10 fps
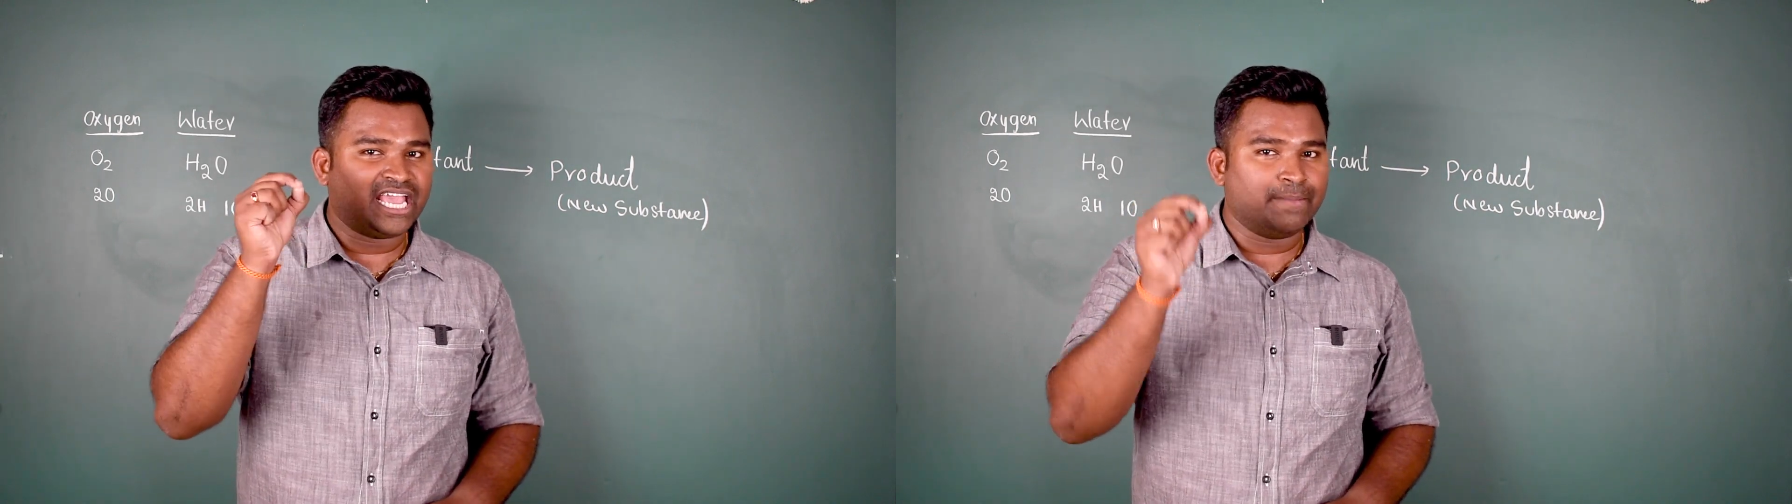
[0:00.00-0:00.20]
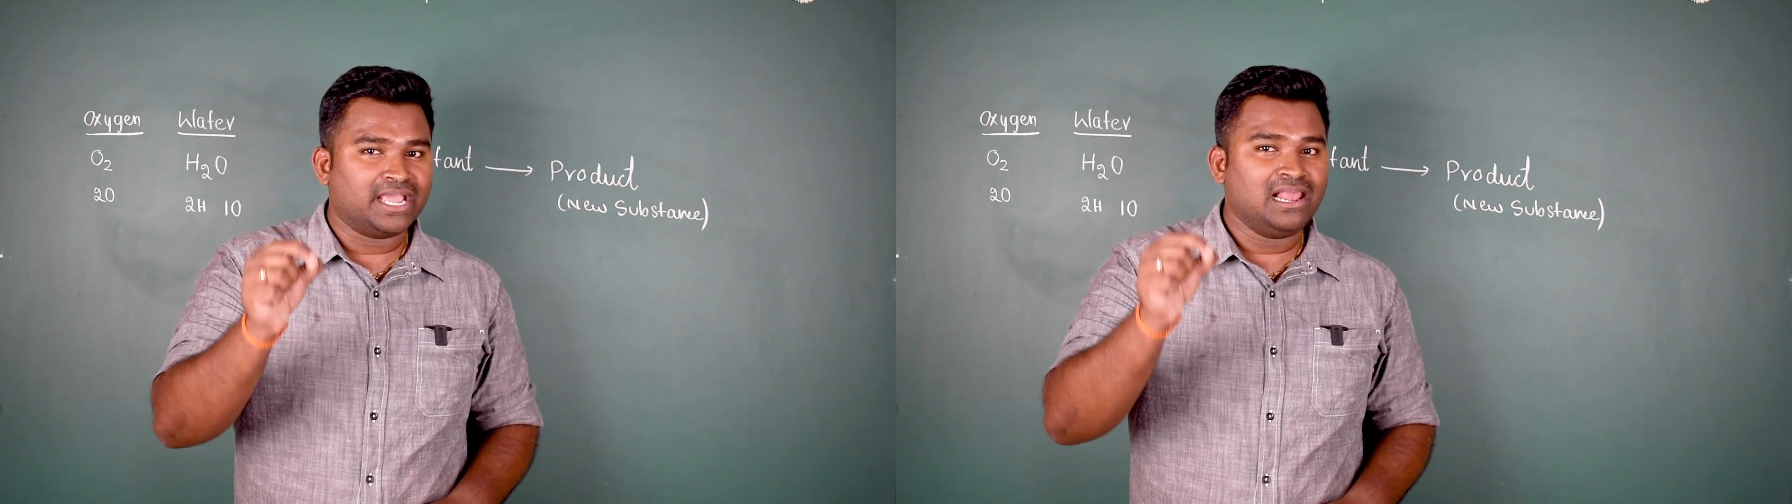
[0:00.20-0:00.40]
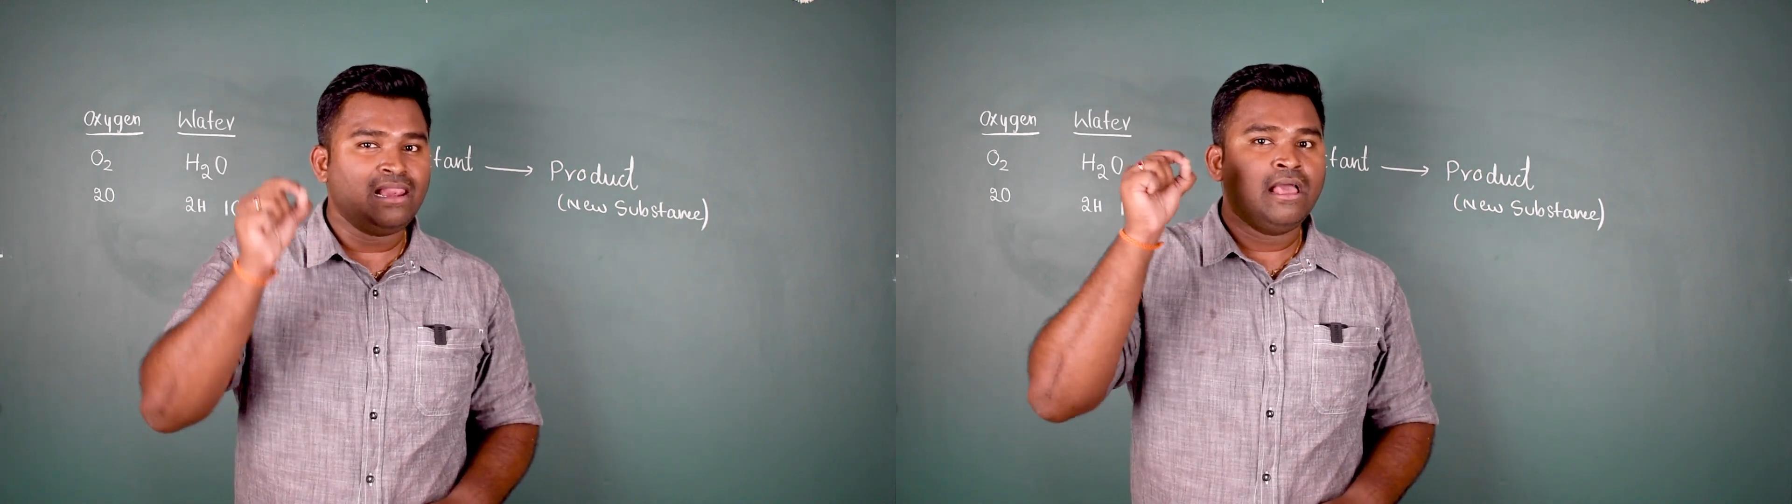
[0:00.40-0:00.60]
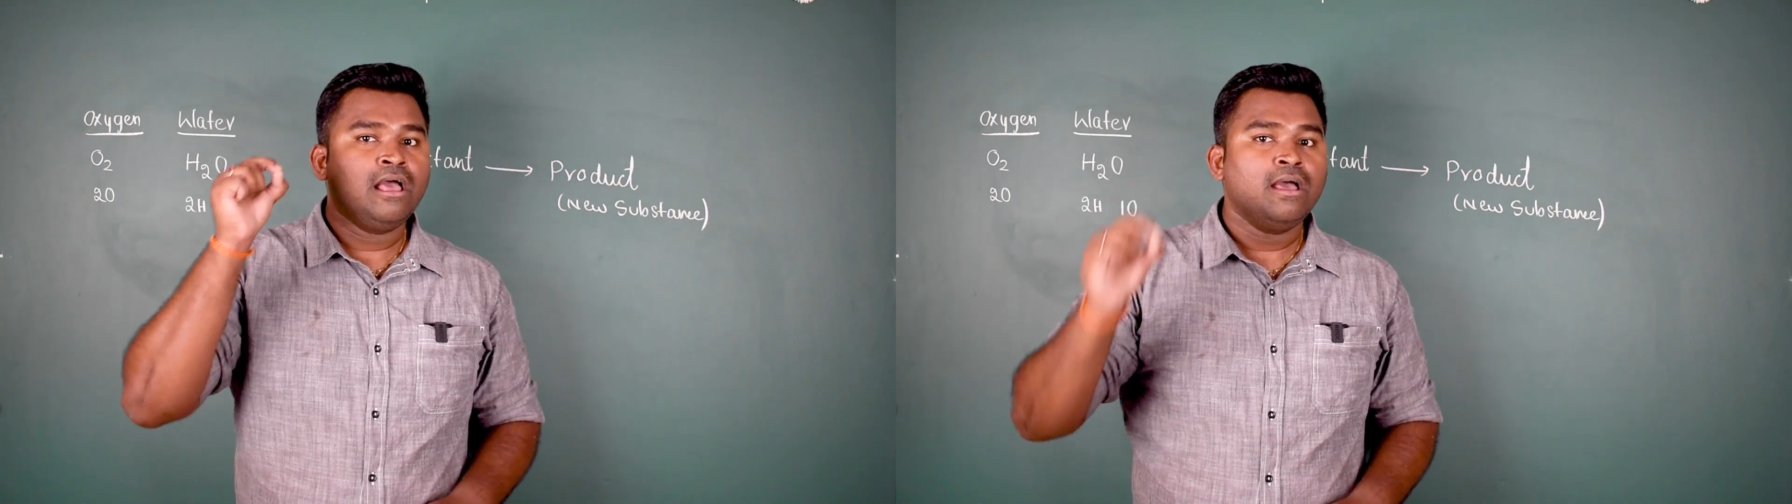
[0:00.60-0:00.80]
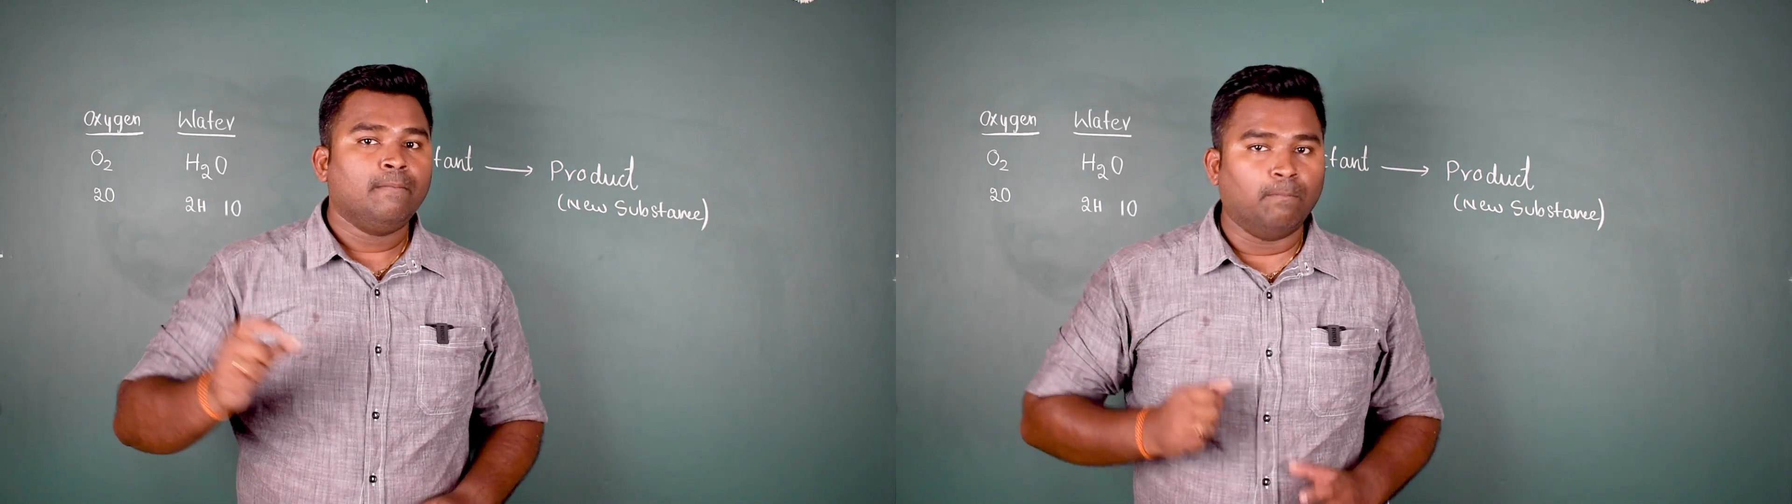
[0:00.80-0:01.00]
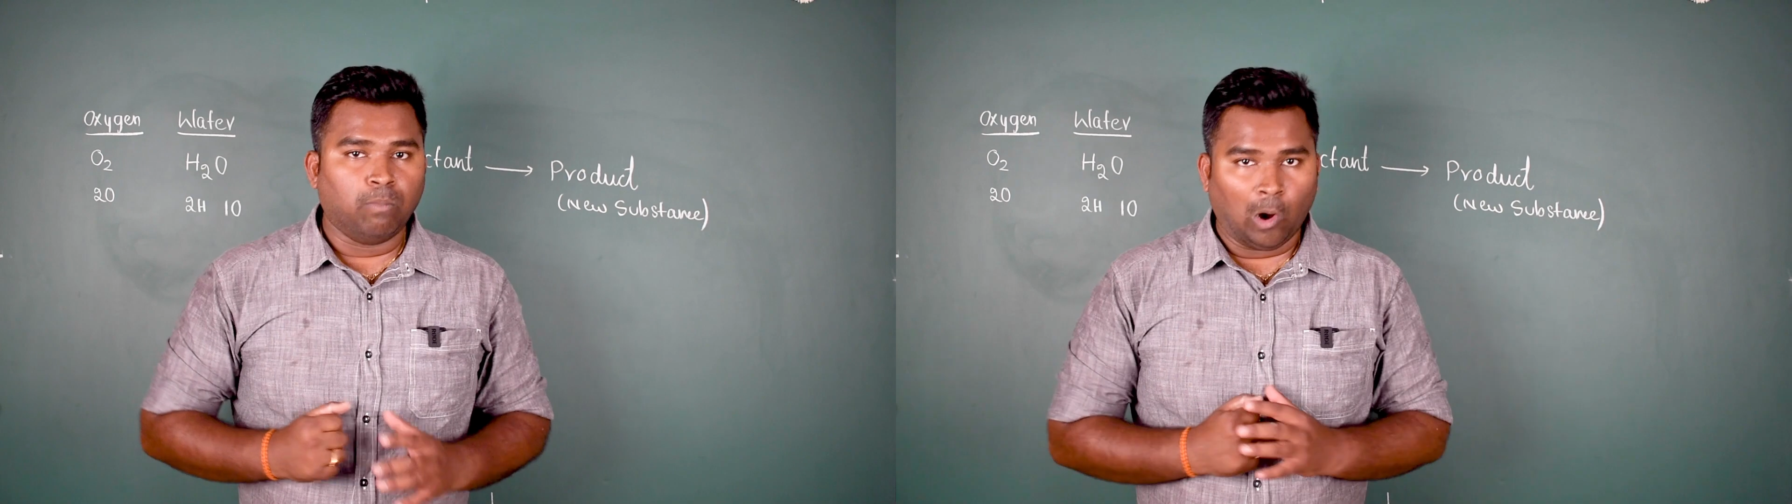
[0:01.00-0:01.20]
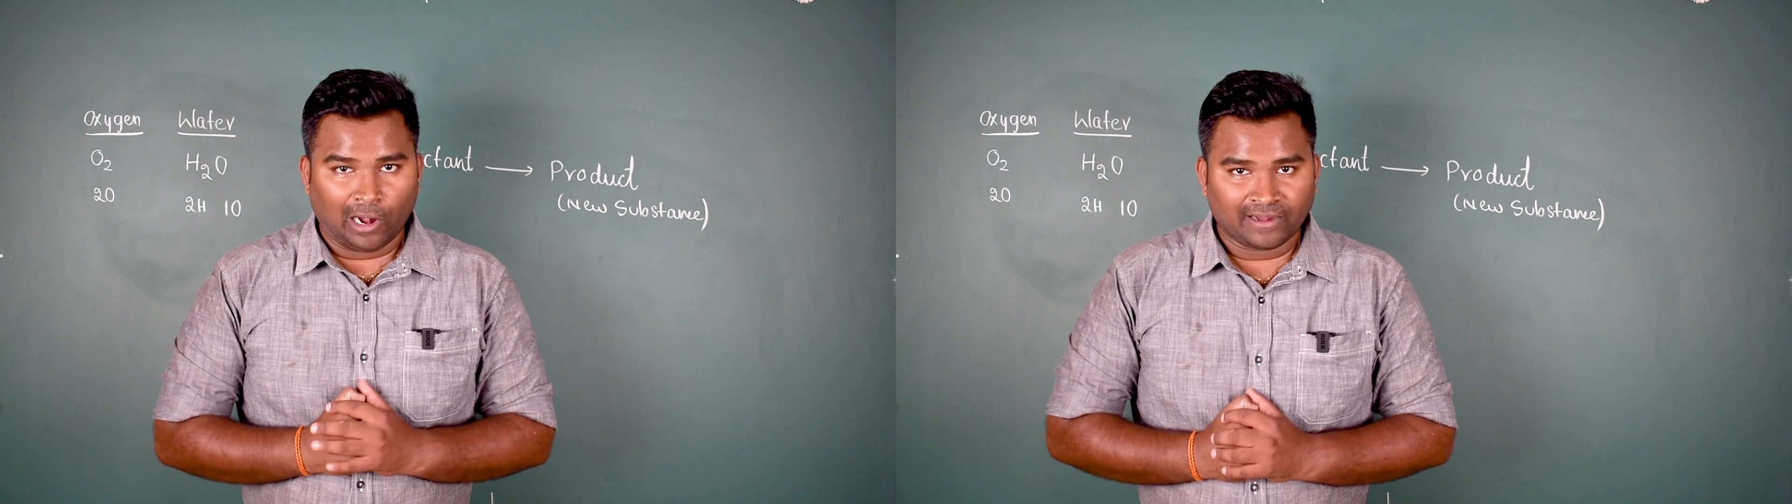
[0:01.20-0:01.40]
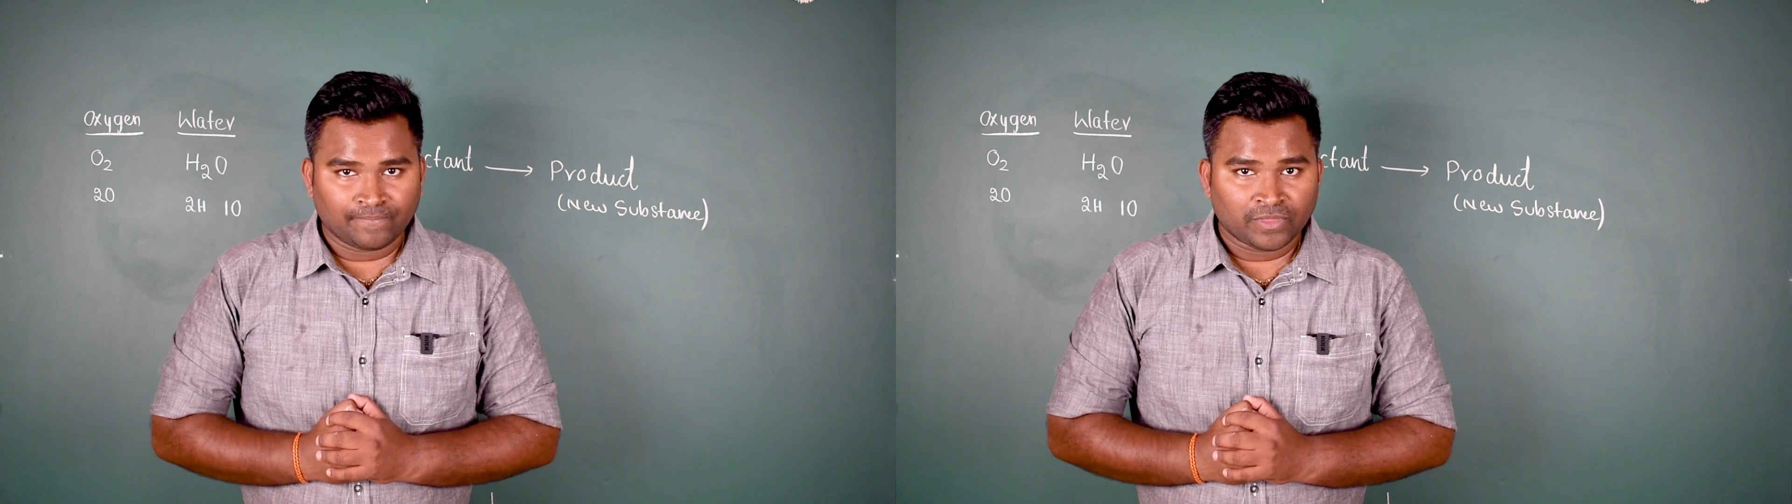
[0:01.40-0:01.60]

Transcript: chemical bond.